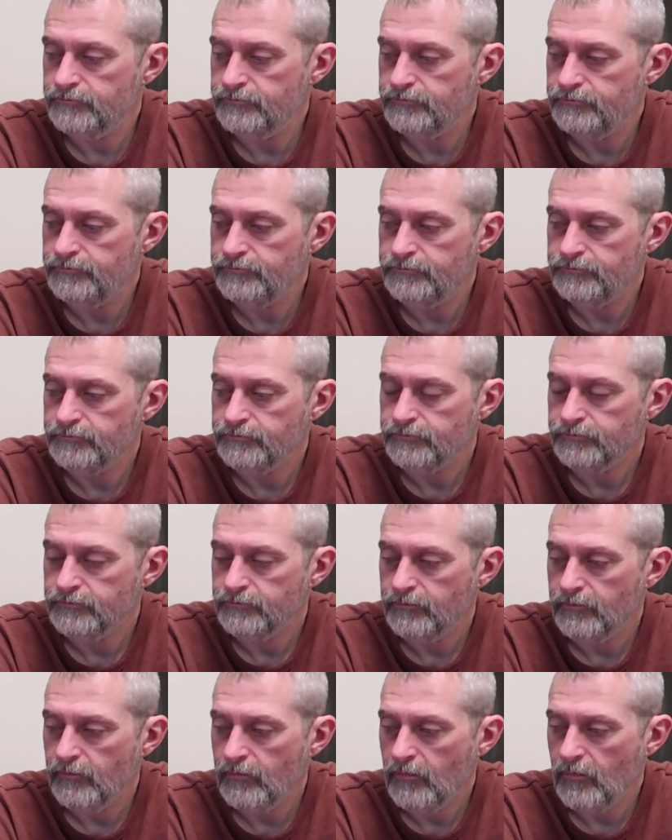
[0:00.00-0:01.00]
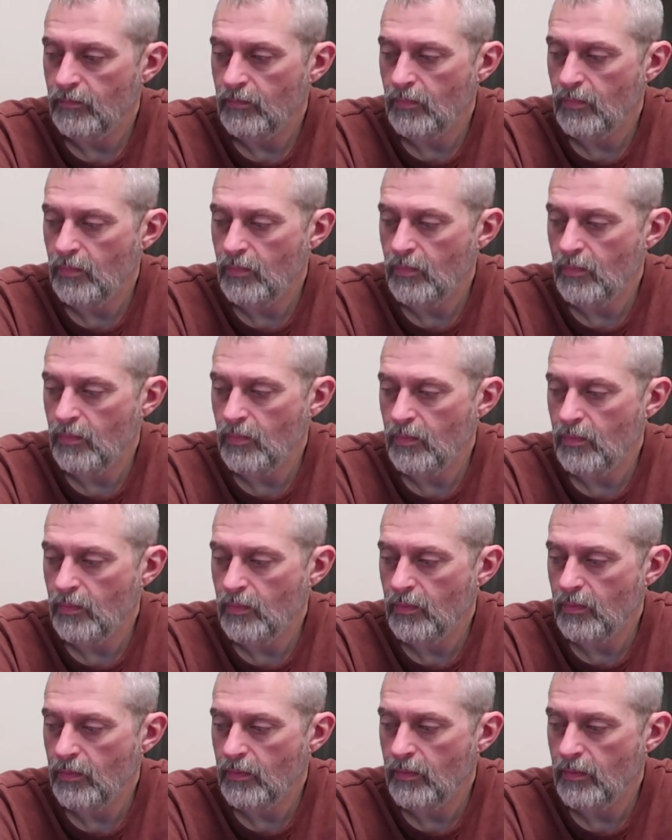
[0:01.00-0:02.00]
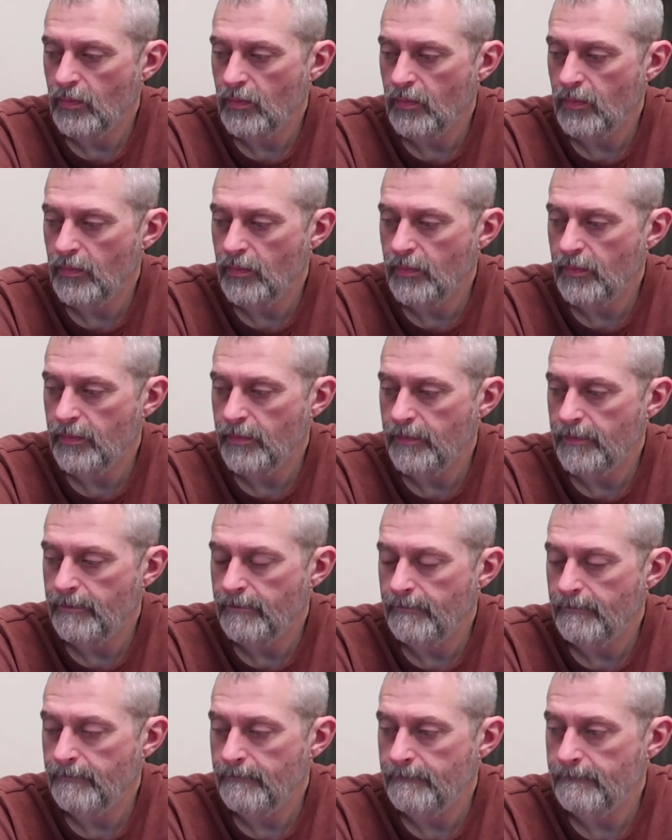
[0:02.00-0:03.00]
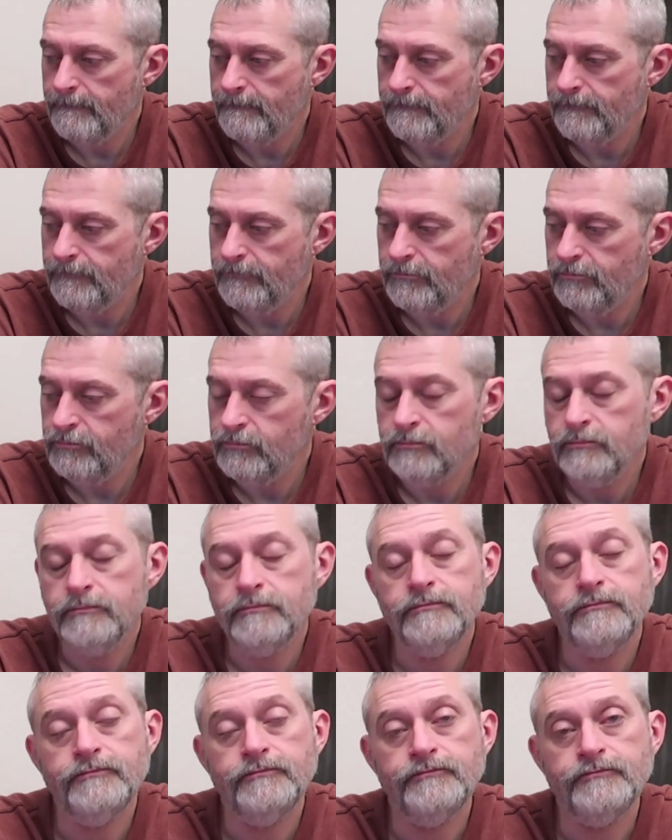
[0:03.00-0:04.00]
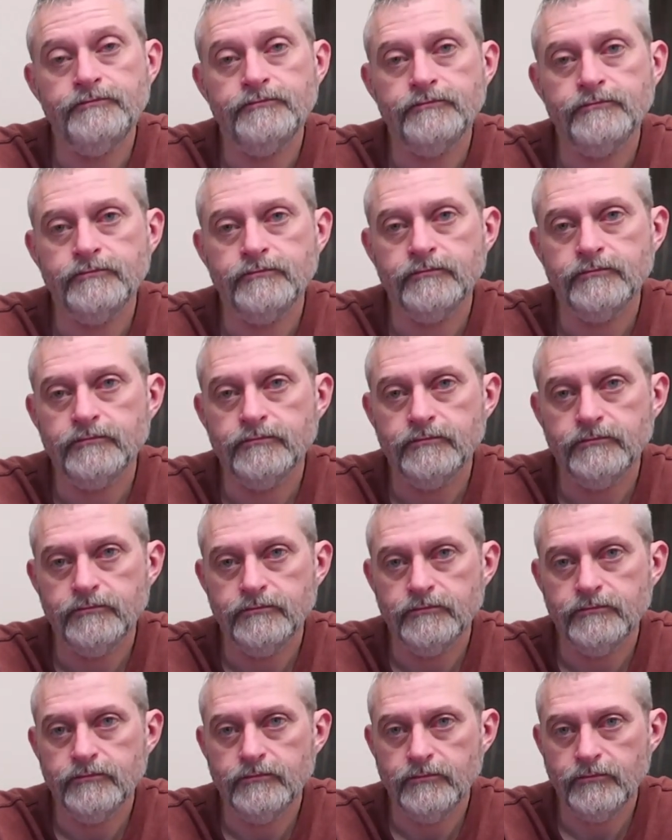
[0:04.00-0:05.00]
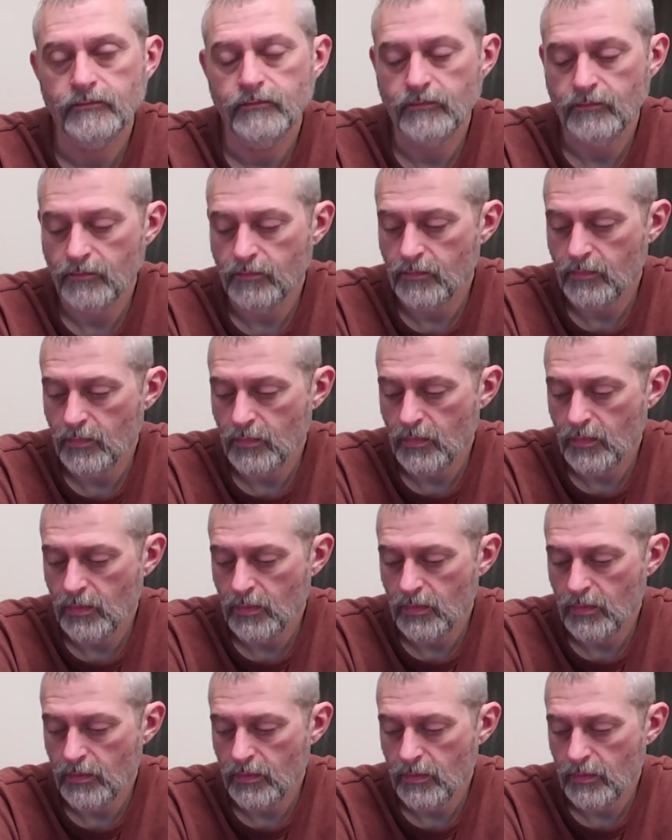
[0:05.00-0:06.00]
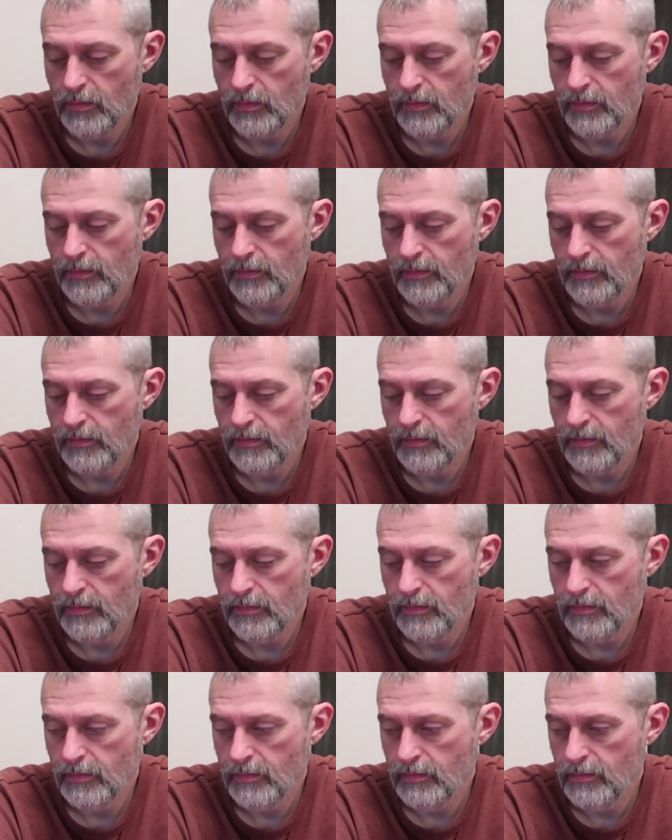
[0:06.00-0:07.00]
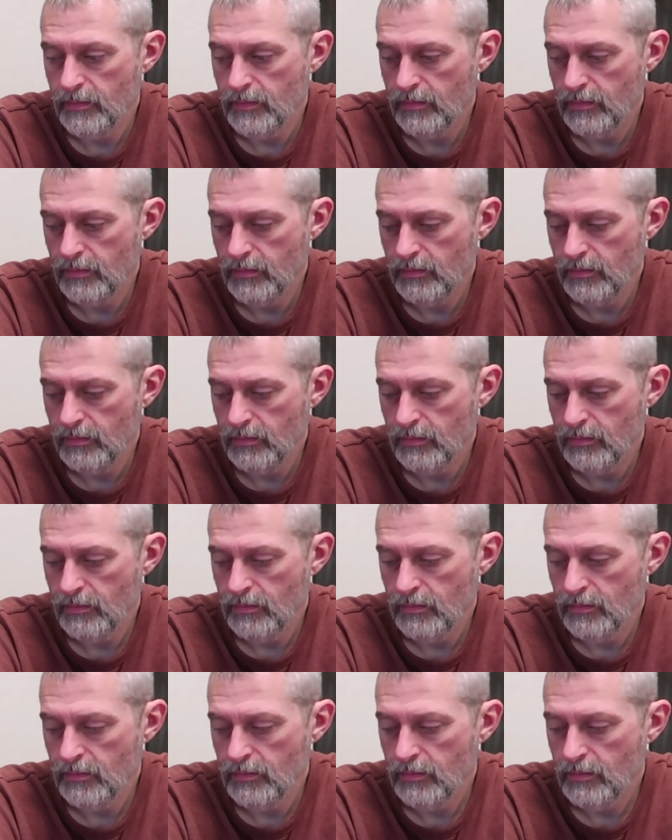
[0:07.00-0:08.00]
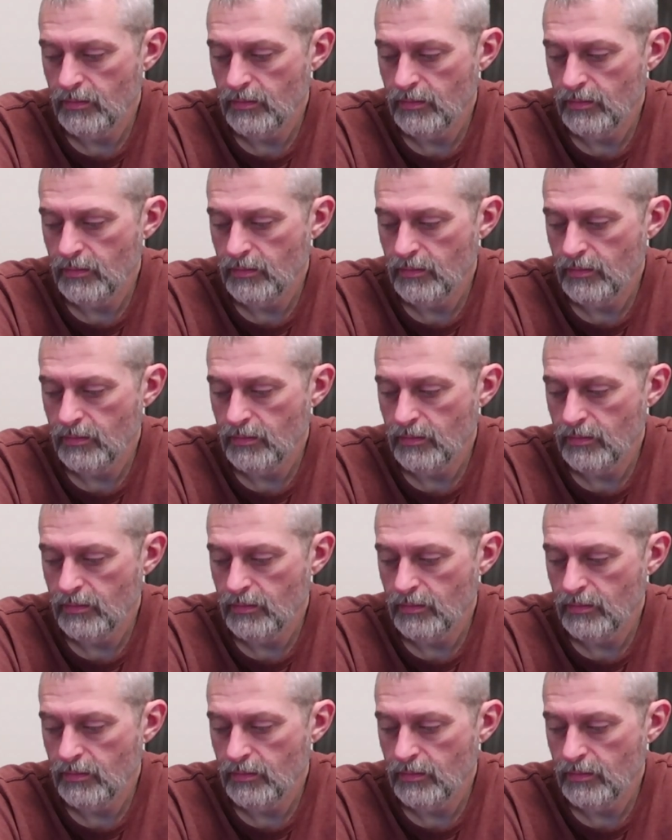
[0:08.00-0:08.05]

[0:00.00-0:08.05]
This person isn't speaking.